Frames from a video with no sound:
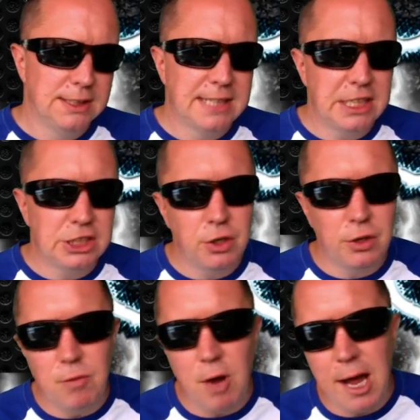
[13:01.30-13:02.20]
Section
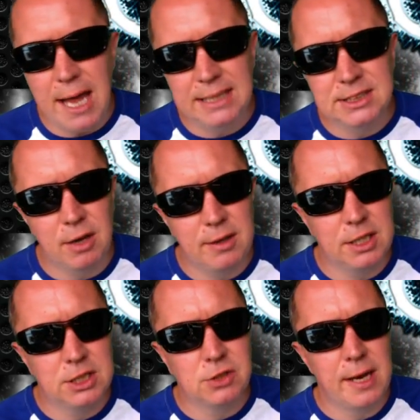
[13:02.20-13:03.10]
on the right hand side of
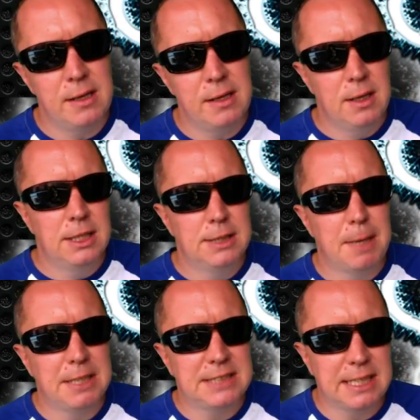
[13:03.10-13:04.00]
the screen is
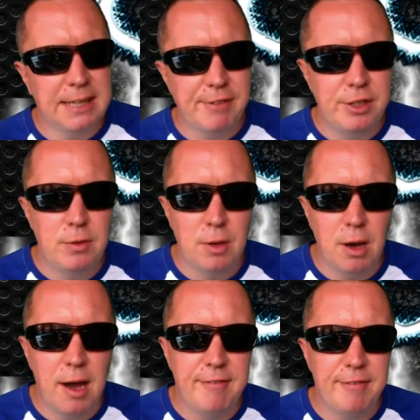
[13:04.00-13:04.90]
basically giving you
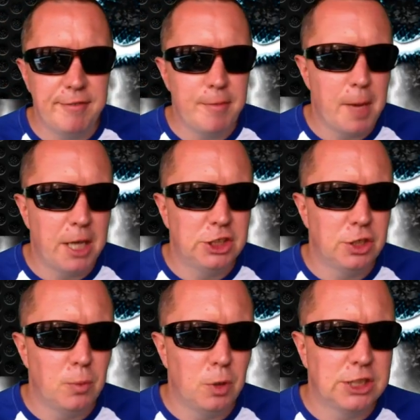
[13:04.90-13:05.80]
live
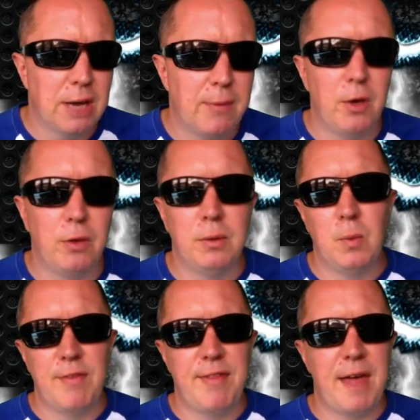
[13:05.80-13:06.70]
information on what's going on
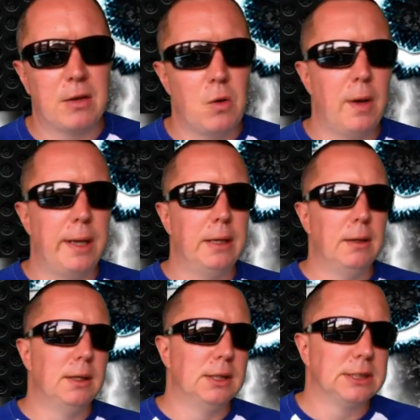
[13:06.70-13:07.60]
with that coin.
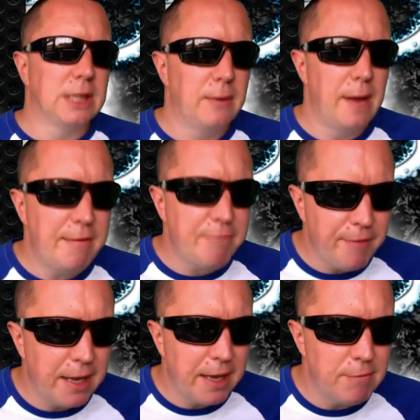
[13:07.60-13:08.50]
So
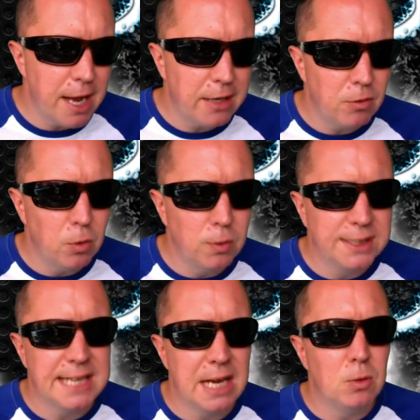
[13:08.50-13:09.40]
everything in red are all
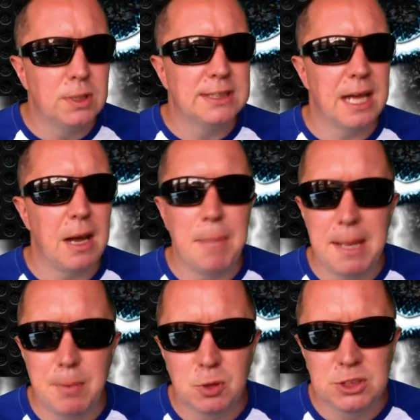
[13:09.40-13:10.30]
the sell orders. There are
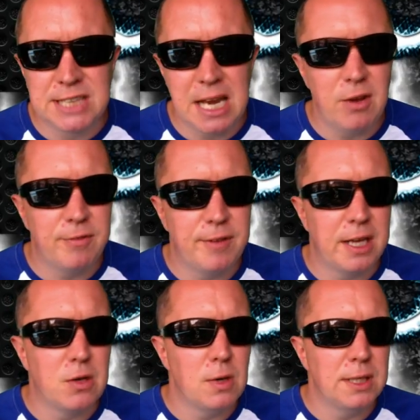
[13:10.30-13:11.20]
people selling off
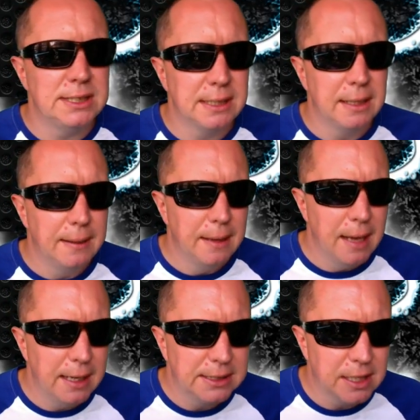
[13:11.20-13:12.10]
their coins,
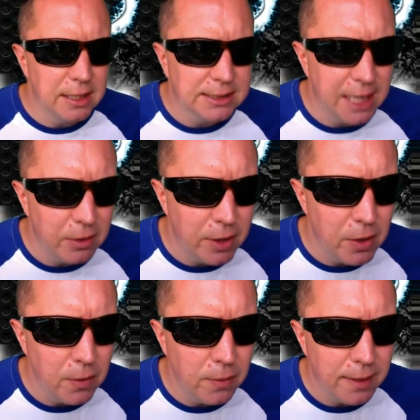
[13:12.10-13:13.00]
and it's going to tell
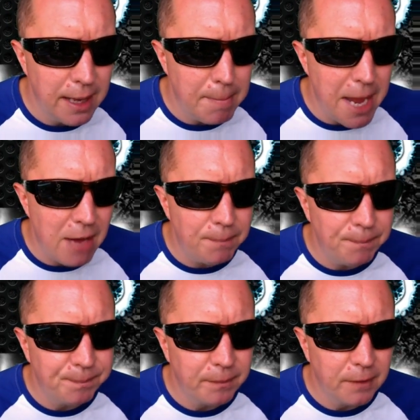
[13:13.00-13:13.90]
you the amount